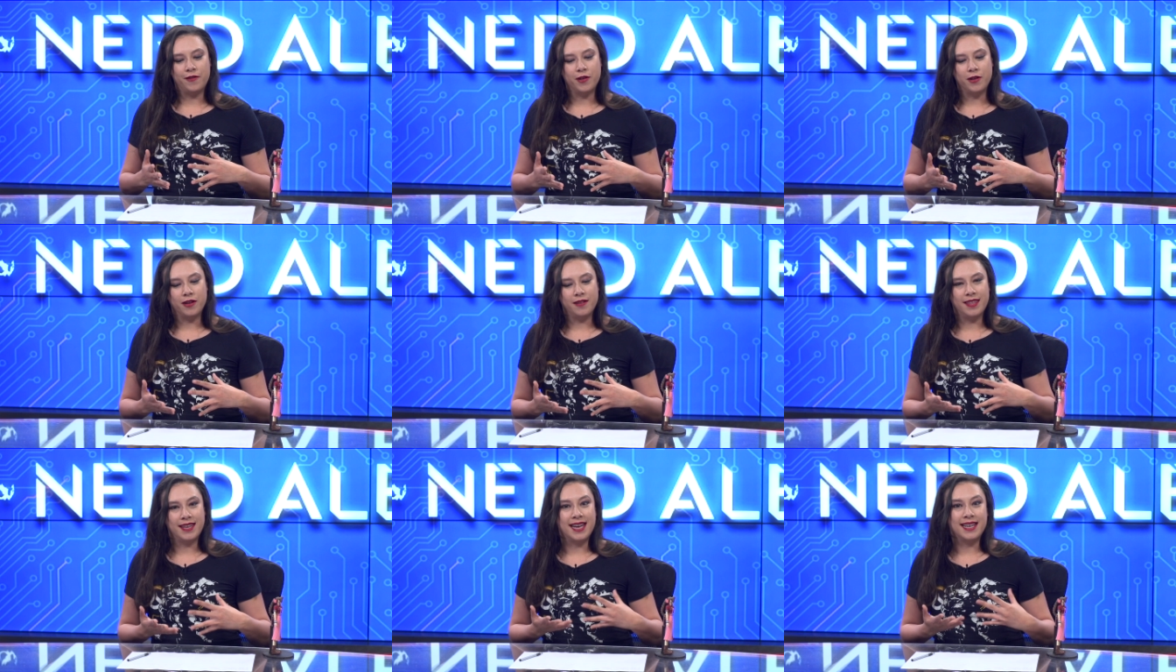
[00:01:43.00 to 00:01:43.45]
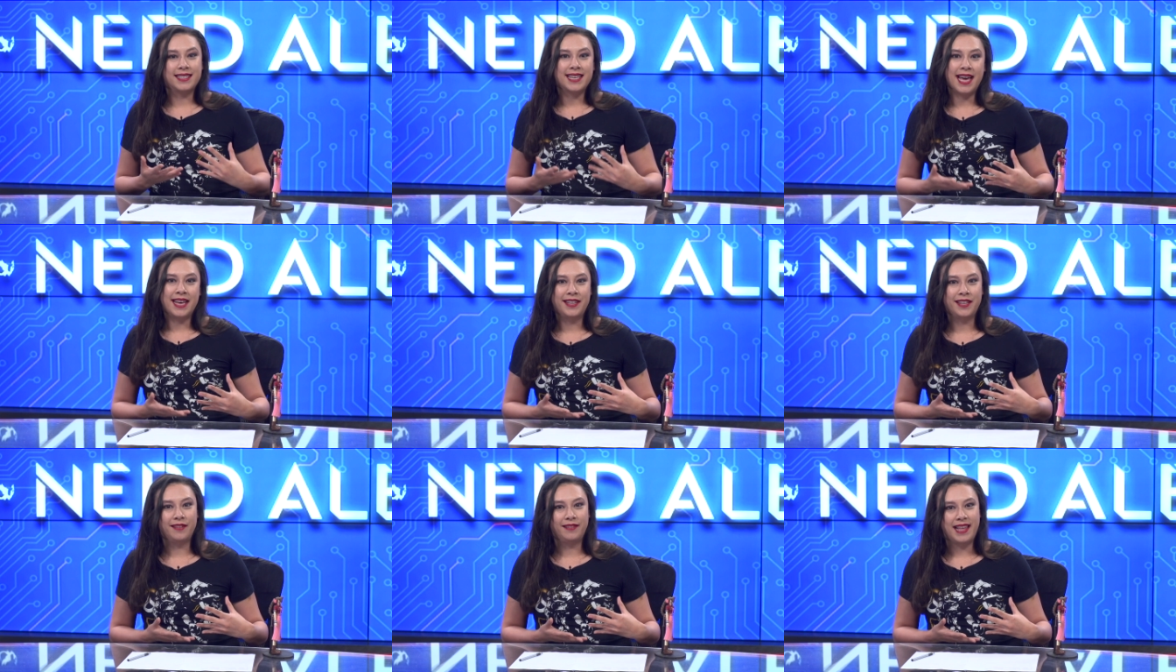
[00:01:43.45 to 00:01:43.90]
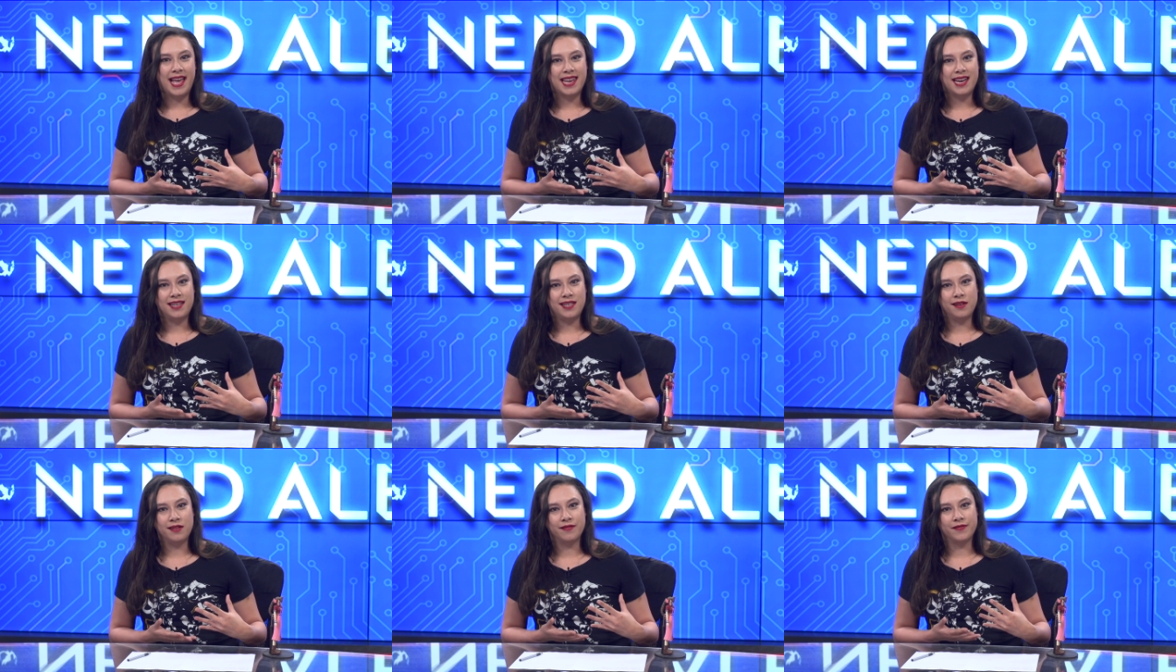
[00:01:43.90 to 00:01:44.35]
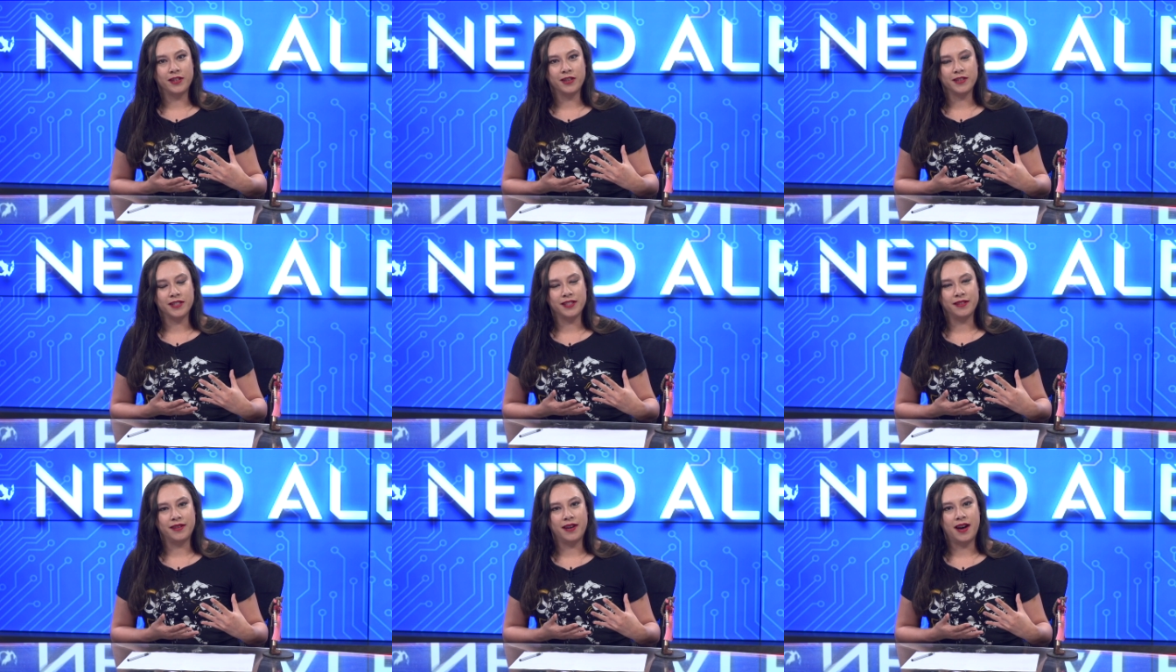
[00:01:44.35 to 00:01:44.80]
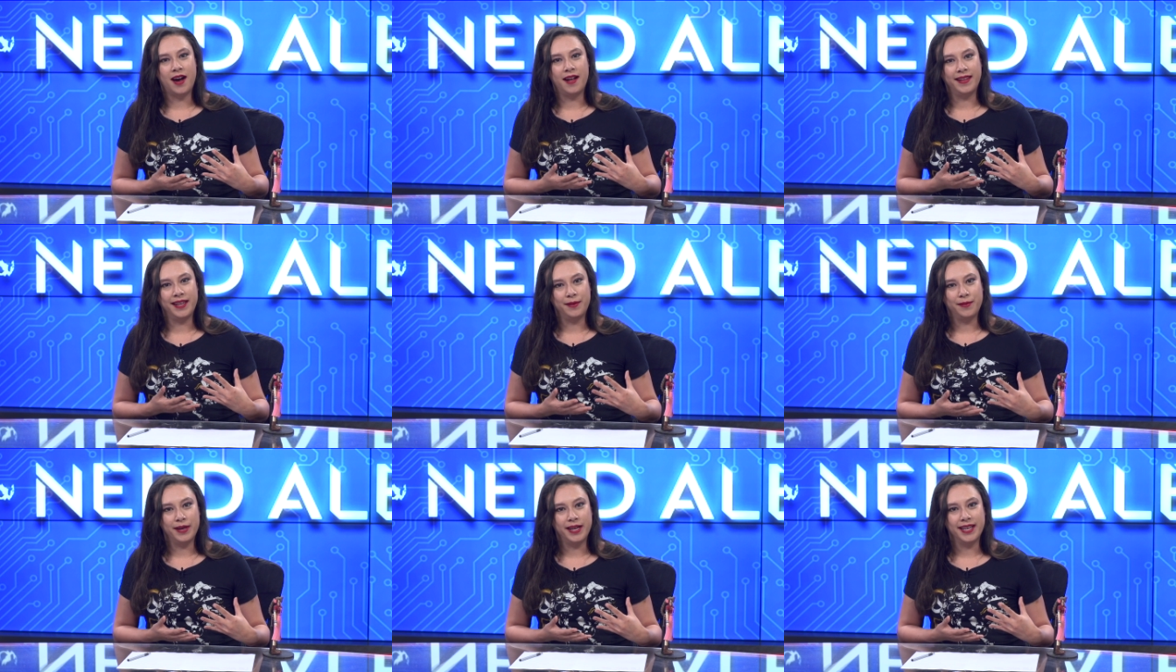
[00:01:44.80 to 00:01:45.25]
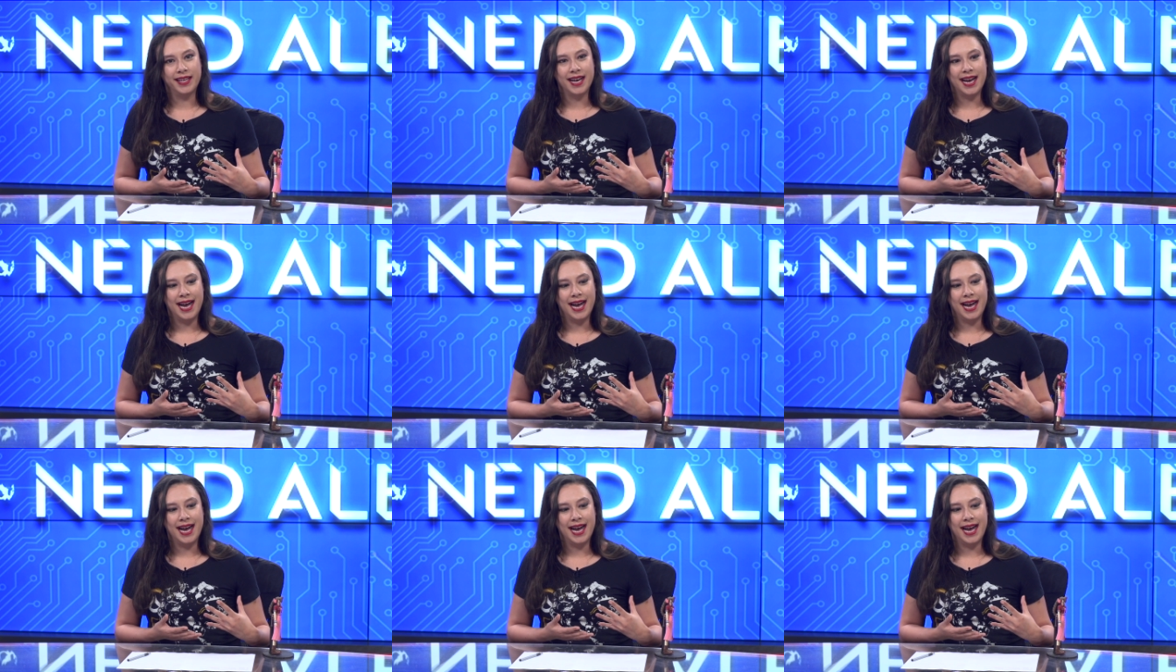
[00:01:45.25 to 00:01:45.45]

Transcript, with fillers: for the Nintendo Land and Universal Hollywood.